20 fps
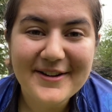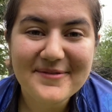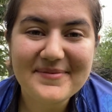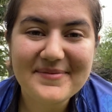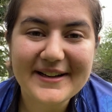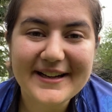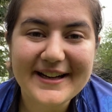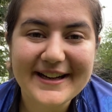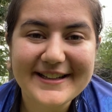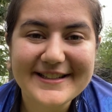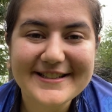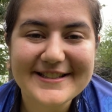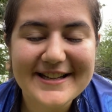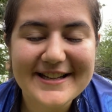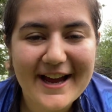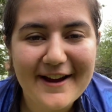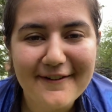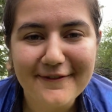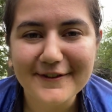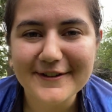because
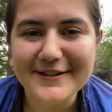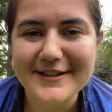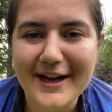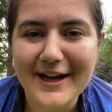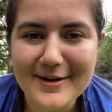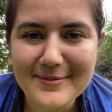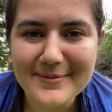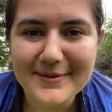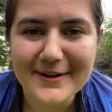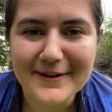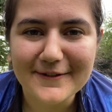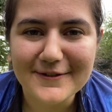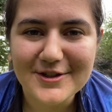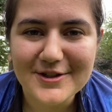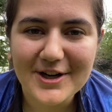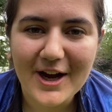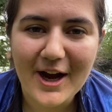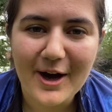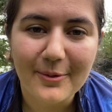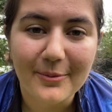every time that I've
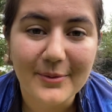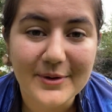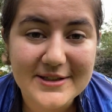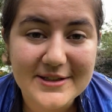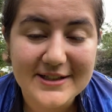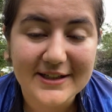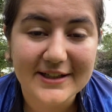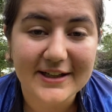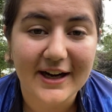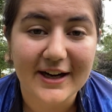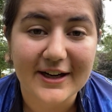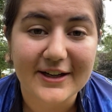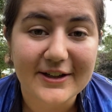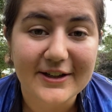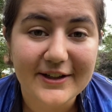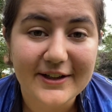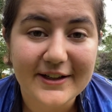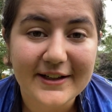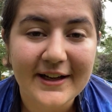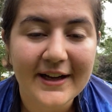shot, once I got
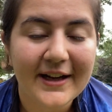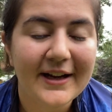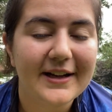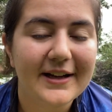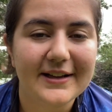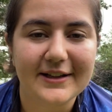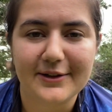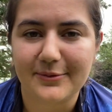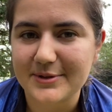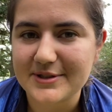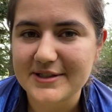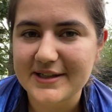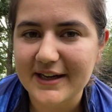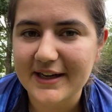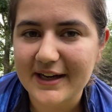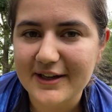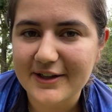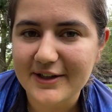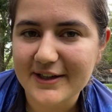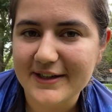good
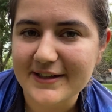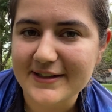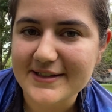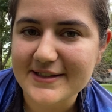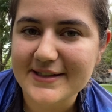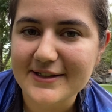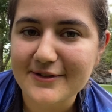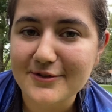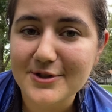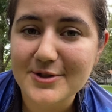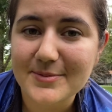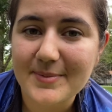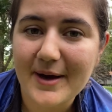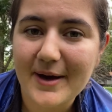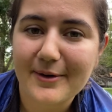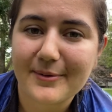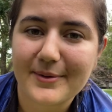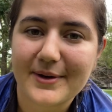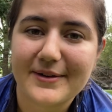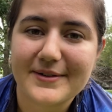at a single
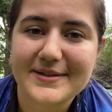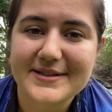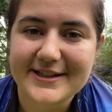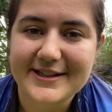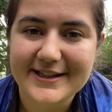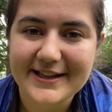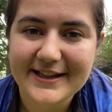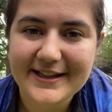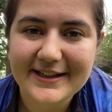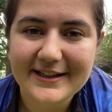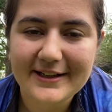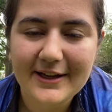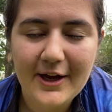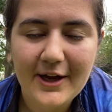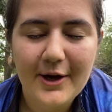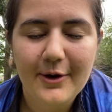spot when I was a kid,